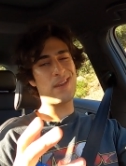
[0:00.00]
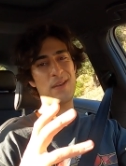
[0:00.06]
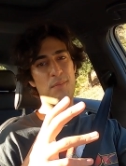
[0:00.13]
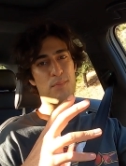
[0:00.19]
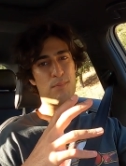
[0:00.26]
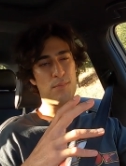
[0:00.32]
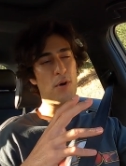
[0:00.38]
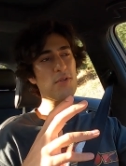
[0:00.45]
it
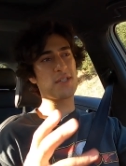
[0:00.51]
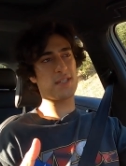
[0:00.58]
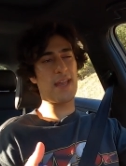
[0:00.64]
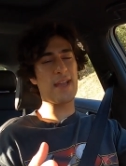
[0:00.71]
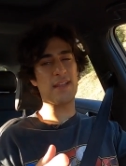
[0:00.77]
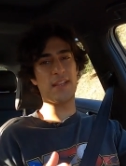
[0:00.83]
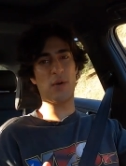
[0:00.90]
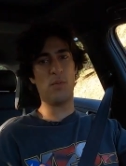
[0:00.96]
most
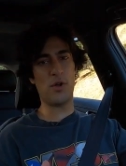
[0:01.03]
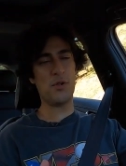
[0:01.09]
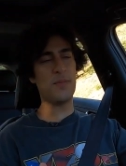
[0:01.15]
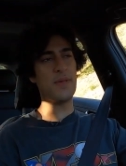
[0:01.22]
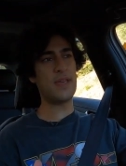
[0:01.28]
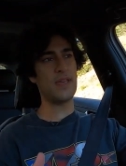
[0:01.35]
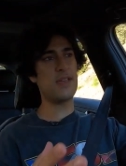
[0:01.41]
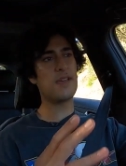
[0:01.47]
likely will
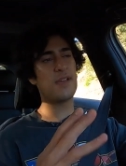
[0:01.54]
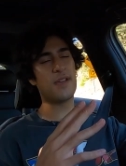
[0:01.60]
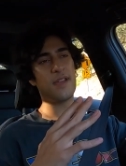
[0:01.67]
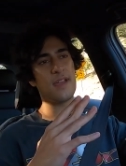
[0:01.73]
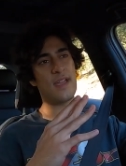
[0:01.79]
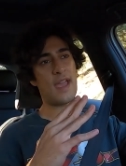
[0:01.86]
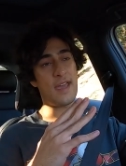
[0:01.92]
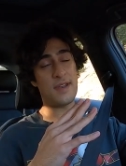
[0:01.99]
be
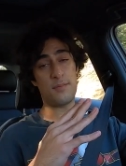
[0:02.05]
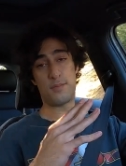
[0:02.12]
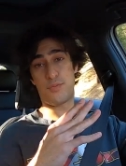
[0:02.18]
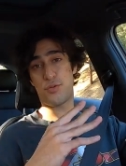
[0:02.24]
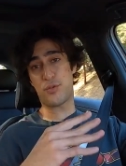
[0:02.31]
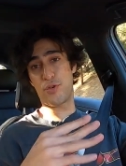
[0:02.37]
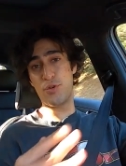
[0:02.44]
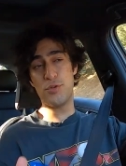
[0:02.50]
an
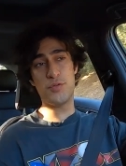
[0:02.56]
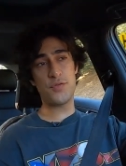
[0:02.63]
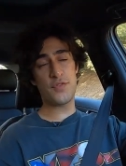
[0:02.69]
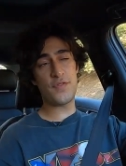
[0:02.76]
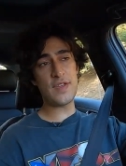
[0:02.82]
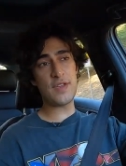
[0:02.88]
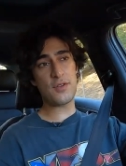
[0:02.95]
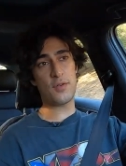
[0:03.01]
improved
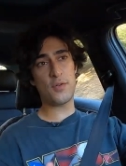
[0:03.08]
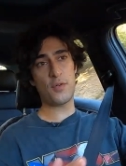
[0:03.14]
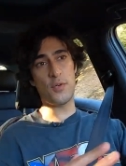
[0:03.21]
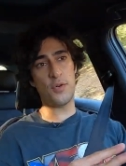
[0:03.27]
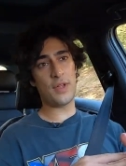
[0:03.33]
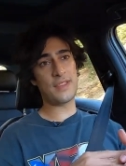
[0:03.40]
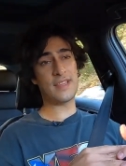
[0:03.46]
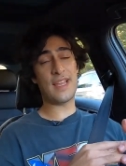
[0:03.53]

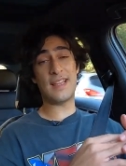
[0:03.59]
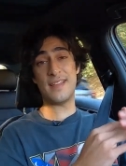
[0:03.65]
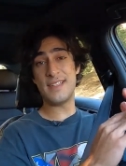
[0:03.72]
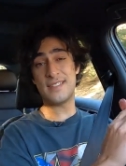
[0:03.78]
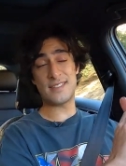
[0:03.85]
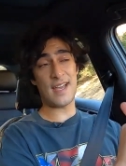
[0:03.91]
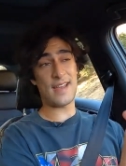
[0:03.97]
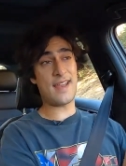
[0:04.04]
vehicle, at
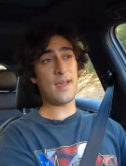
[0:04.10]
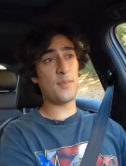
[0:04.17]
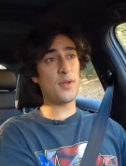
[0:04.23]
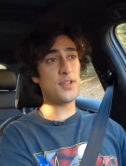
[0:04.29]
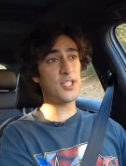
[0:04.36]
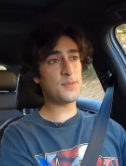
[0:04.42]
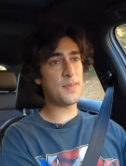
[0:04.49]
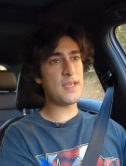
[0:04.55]
least
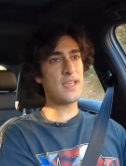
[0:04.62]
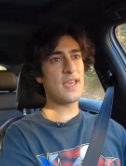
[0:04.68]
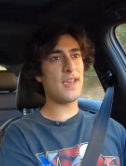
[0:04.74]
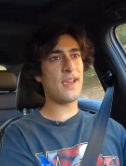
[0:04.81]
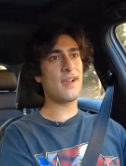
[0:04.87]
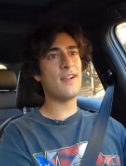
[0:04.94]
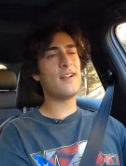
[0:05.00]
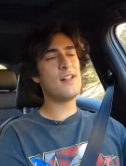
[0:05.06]
dynamically speaking,